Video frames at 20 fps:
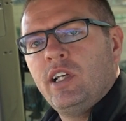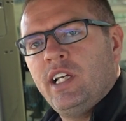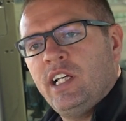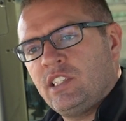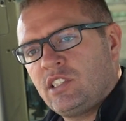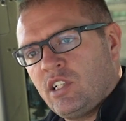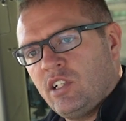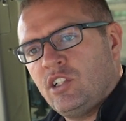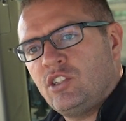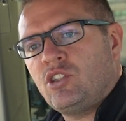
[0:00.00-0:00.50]

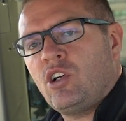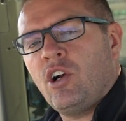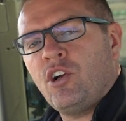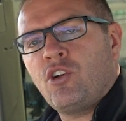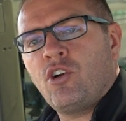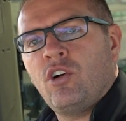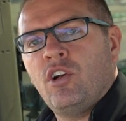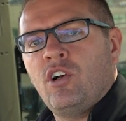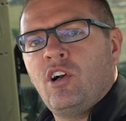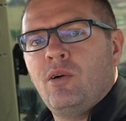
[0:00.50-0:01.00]
it's going to start
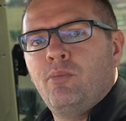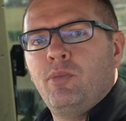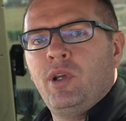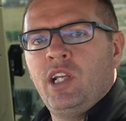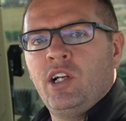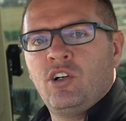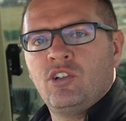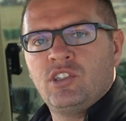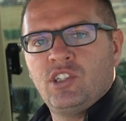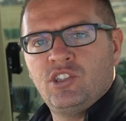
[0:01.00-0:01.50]
turning our
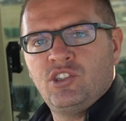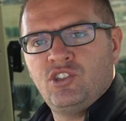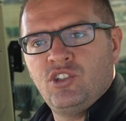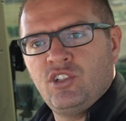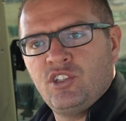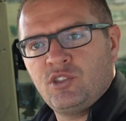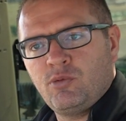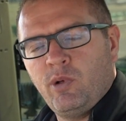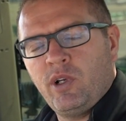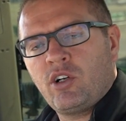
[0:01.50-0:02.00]
meters as
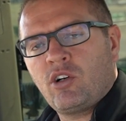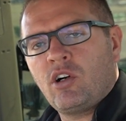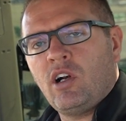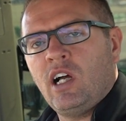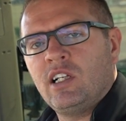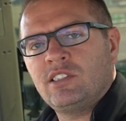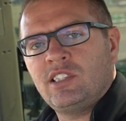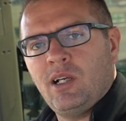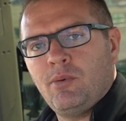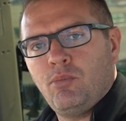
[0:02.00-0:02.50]
soon as we
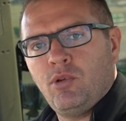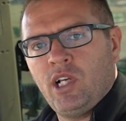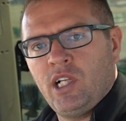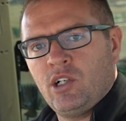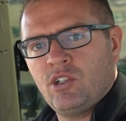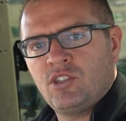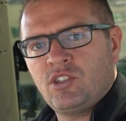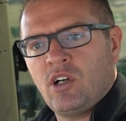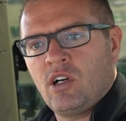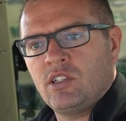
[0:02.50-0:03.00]
cross that
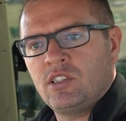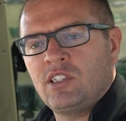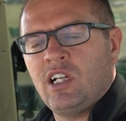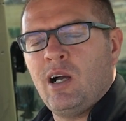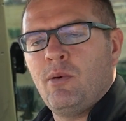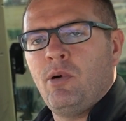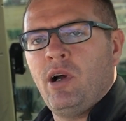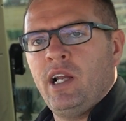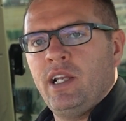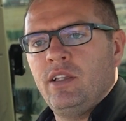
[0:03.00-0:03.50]
planner start
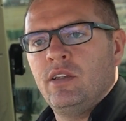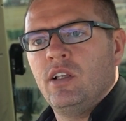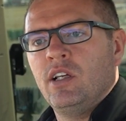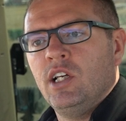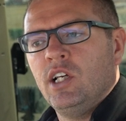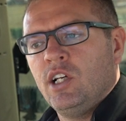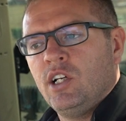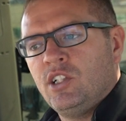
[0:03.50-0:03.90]
stop height.